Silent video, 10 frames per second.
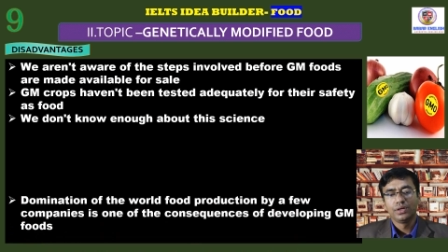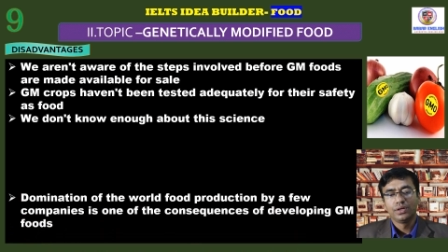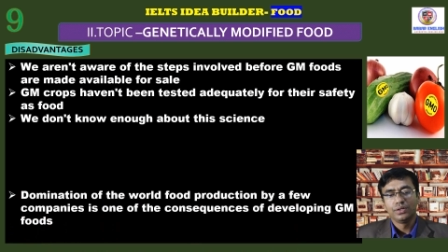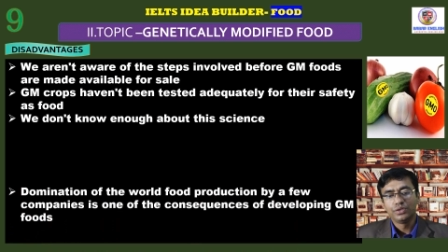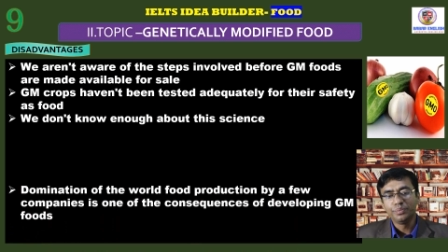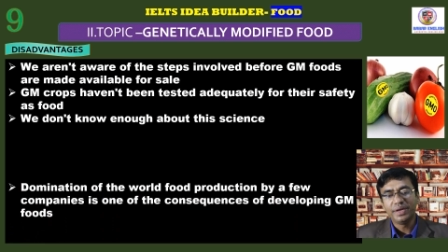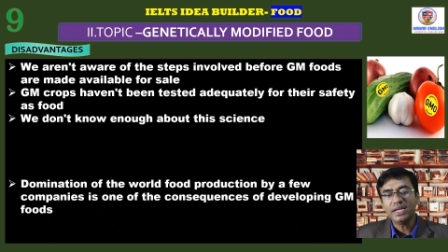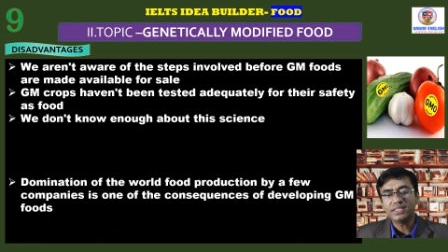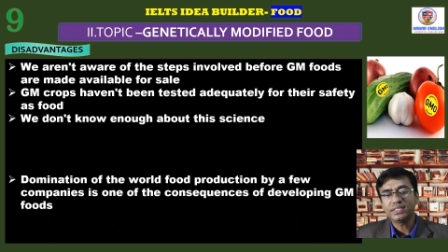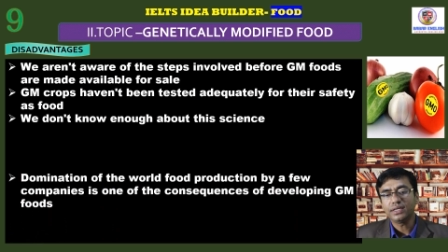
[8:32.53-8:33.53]

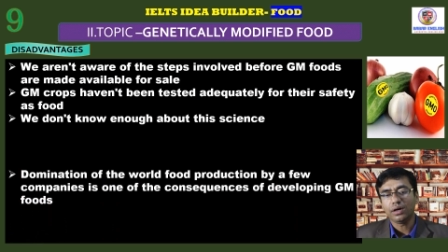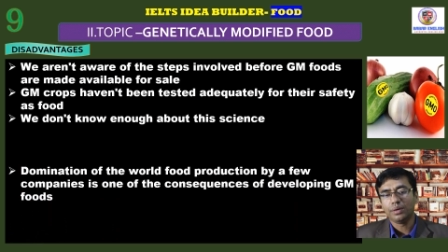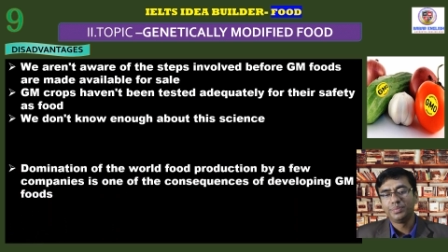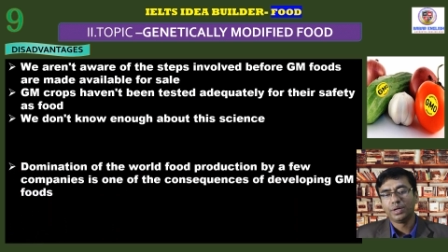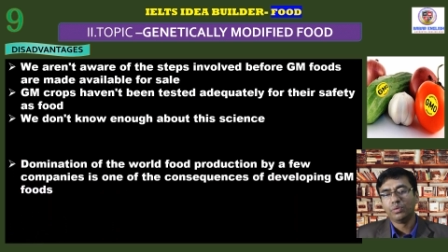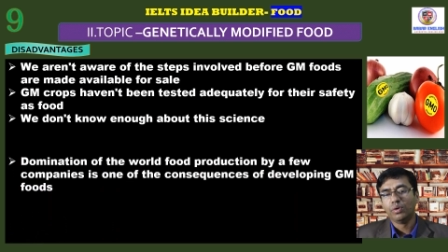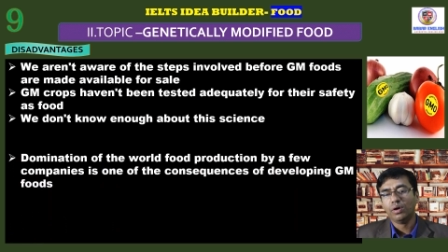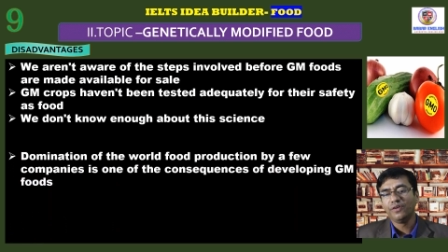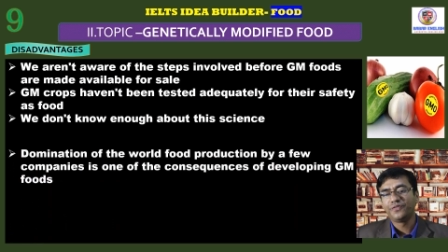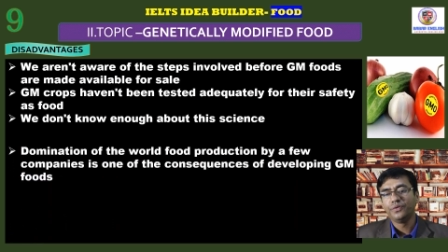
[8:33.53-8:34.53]
Domination of the world
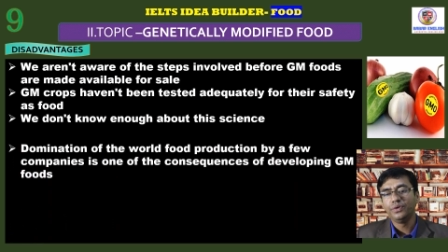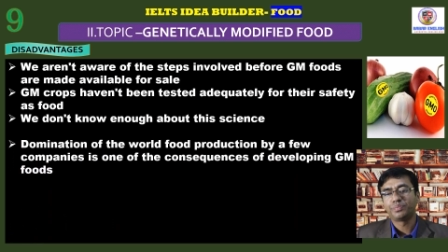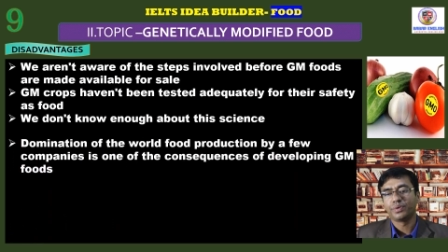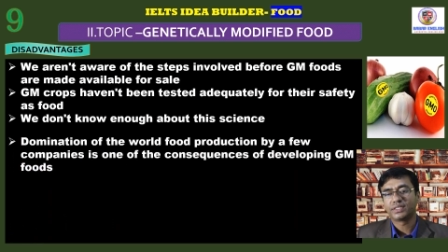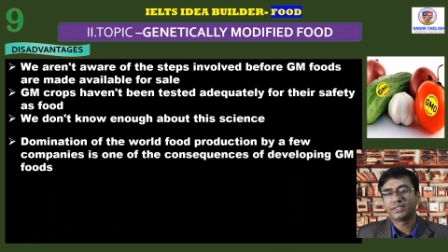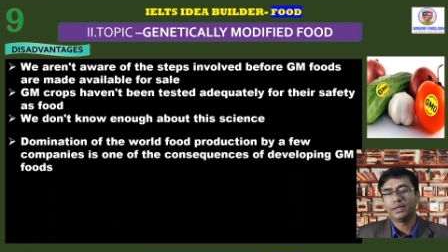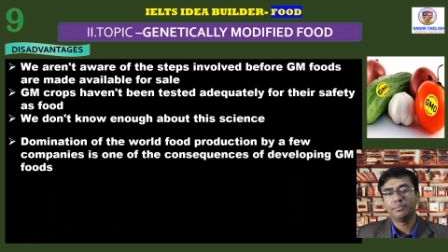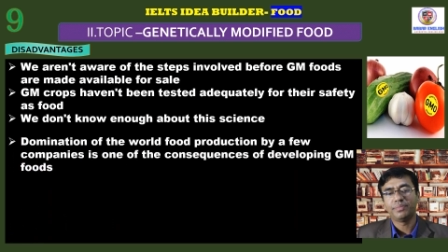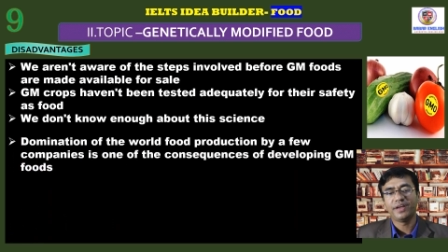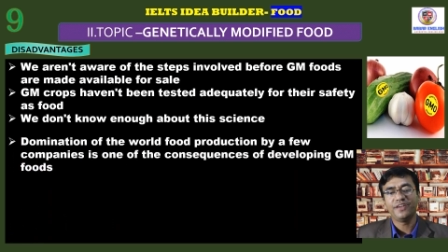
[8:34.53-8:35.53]
food production
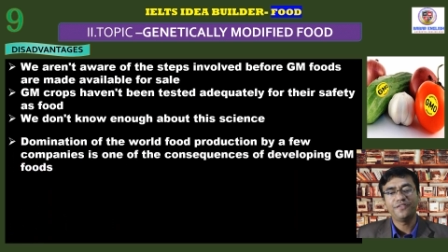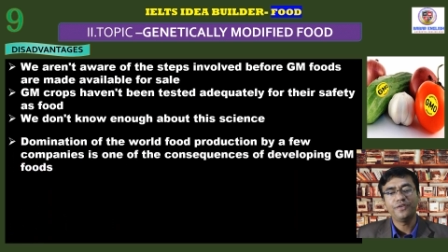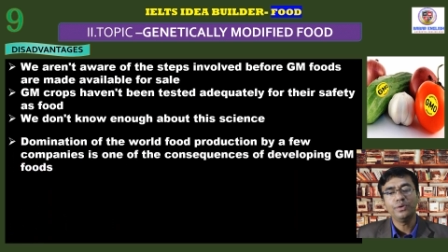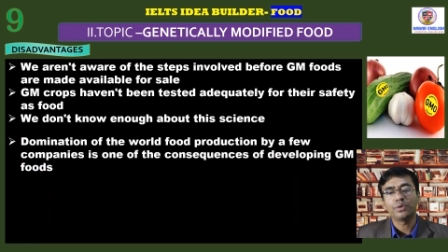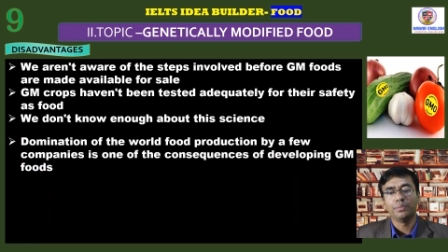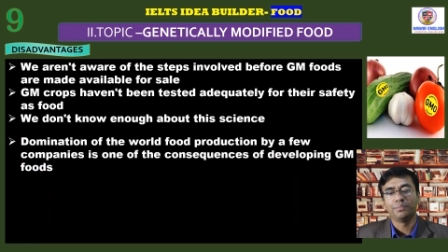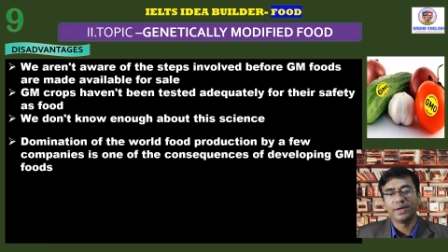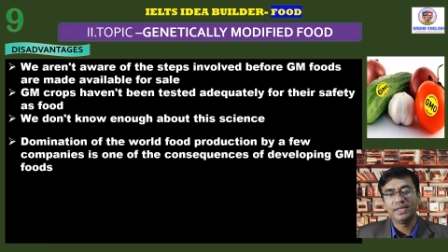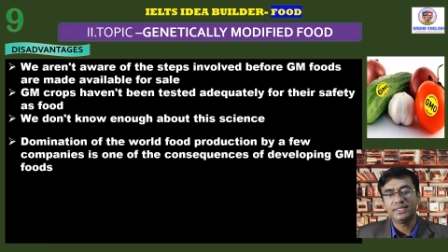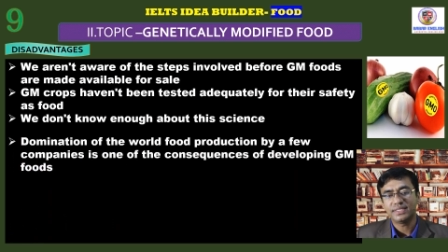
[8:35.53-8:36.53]
by a few
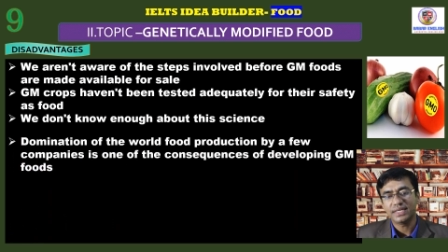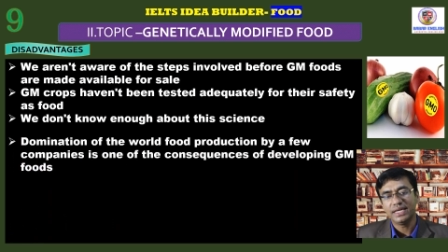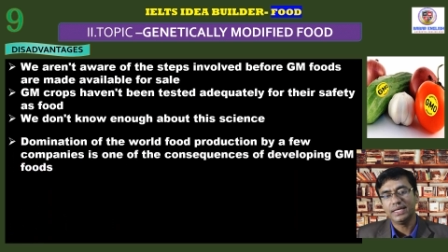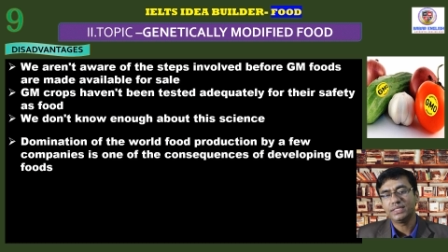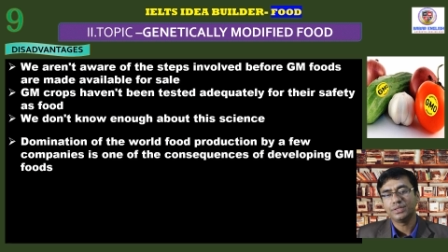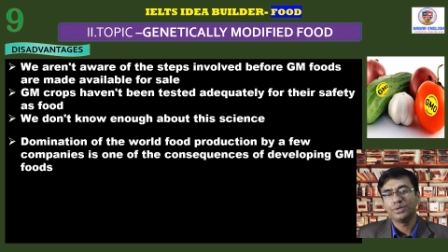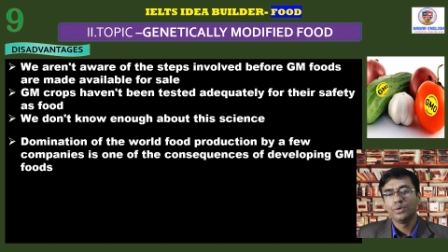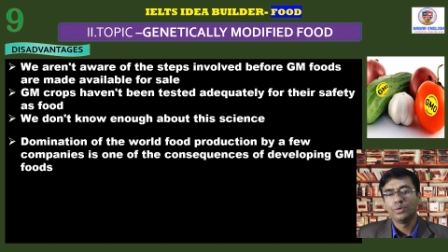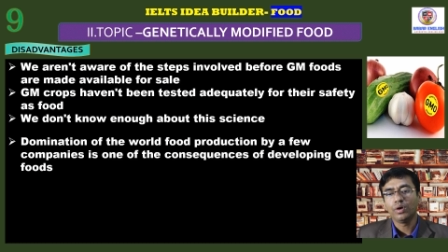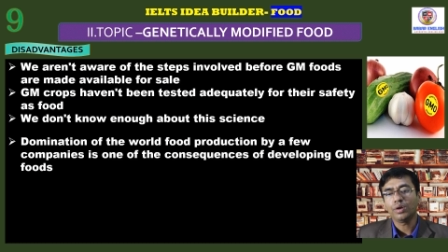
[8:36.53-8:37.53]
companies is
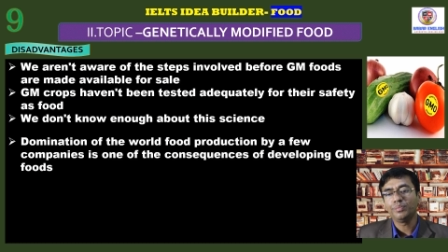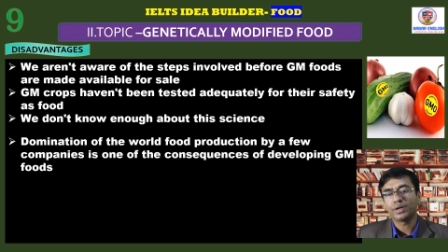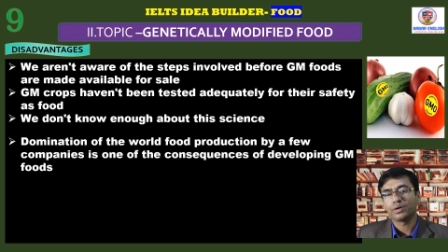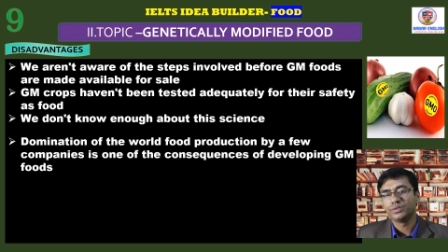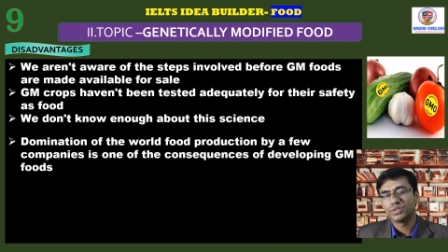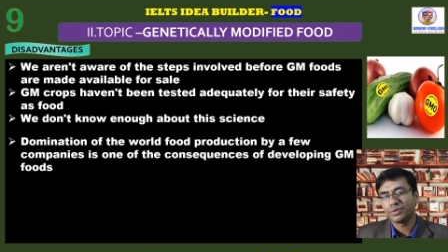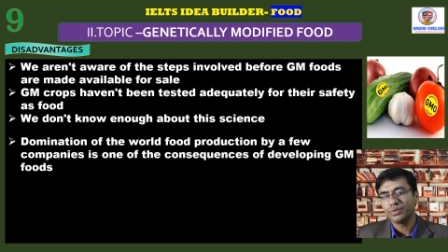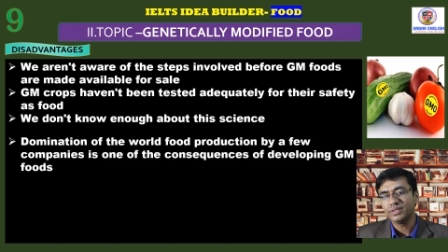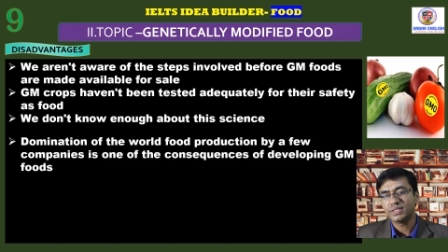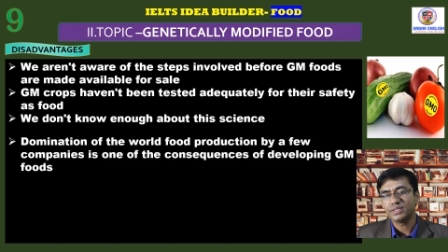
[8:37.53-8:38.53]
one of the
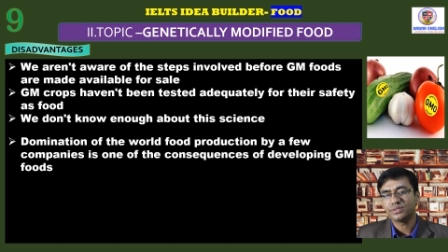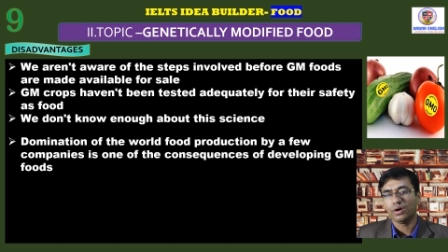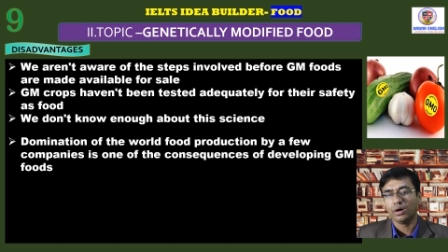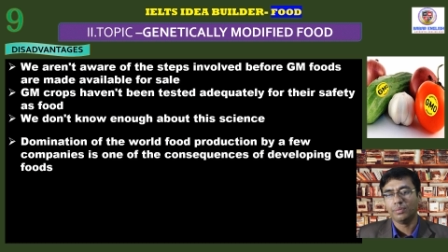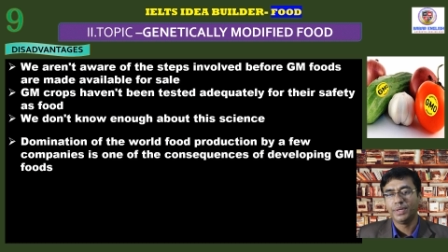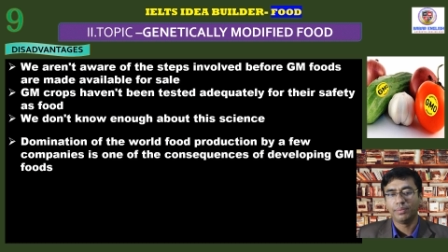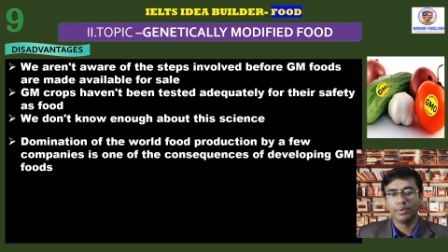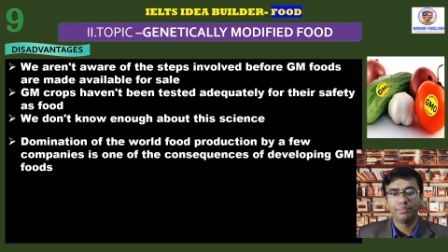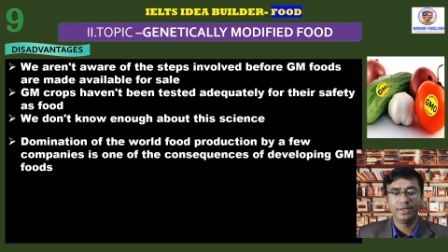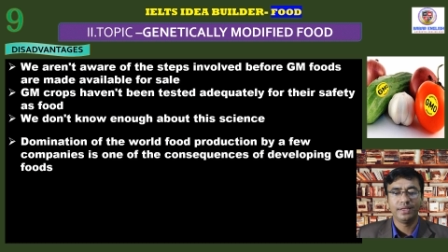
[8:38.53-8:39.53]
consequences of
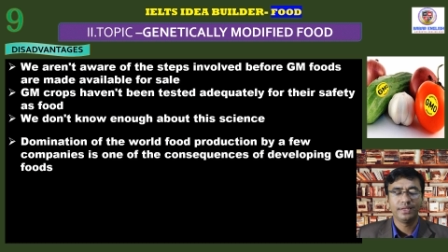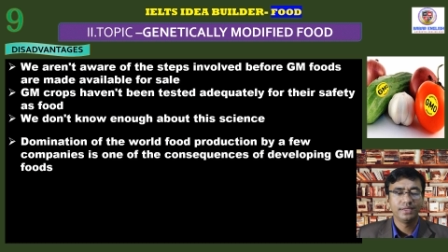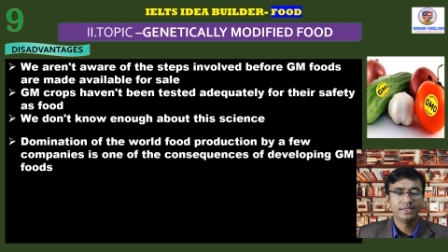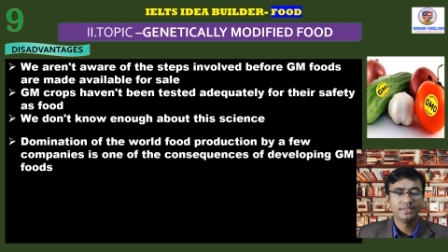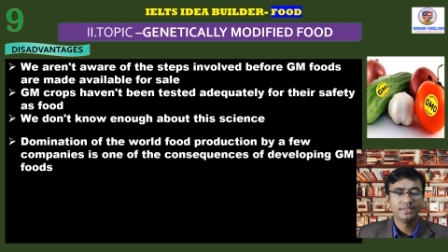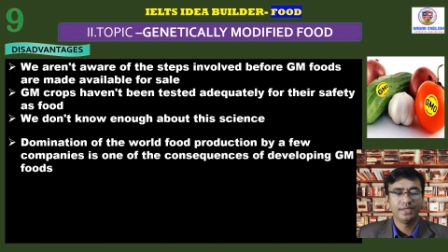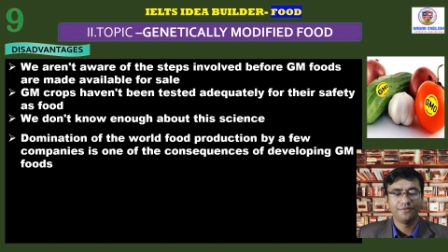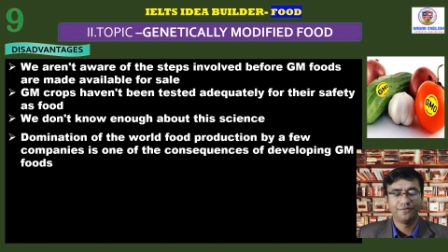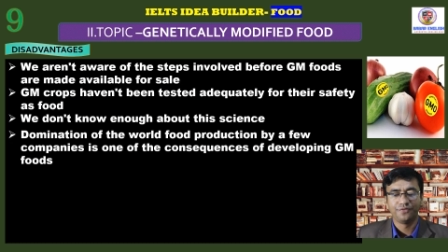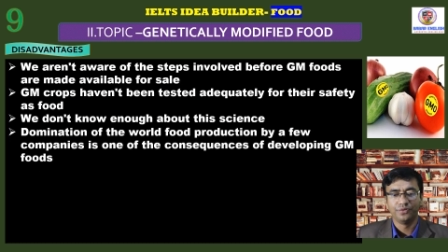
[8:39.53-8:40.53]
developing GM
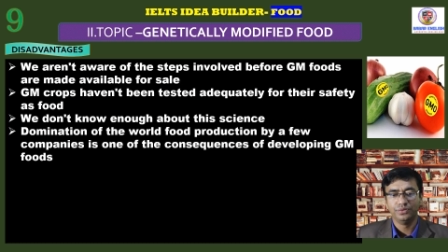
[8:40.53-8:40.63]
food.